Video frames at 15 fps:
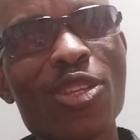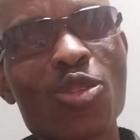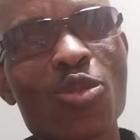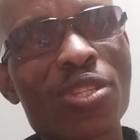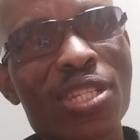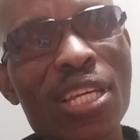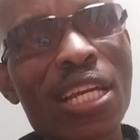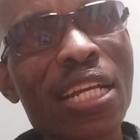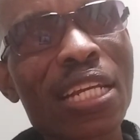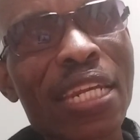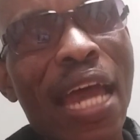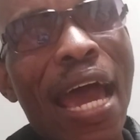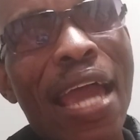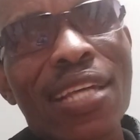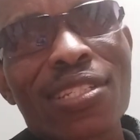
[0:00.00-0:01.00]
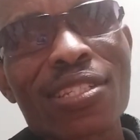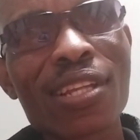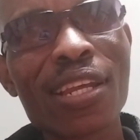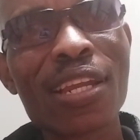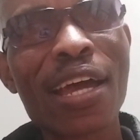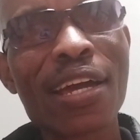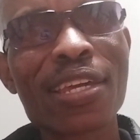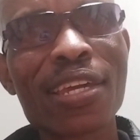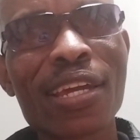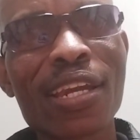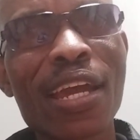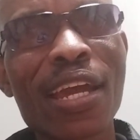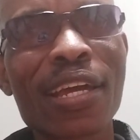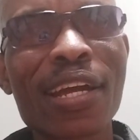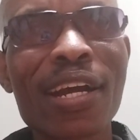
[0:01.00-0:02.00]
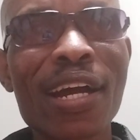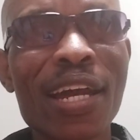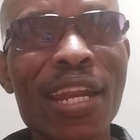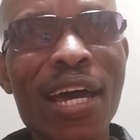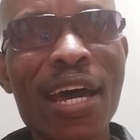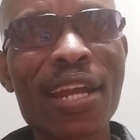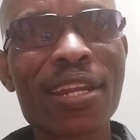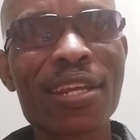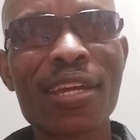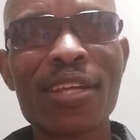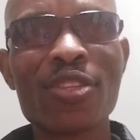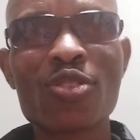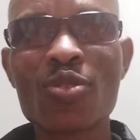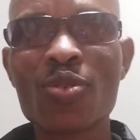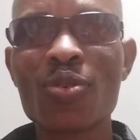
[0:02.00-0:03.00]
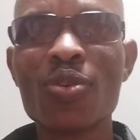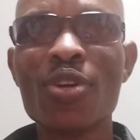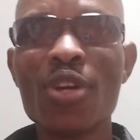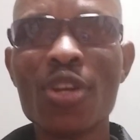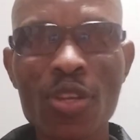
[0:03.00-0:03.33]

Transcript: to sing nicely like a canary, and to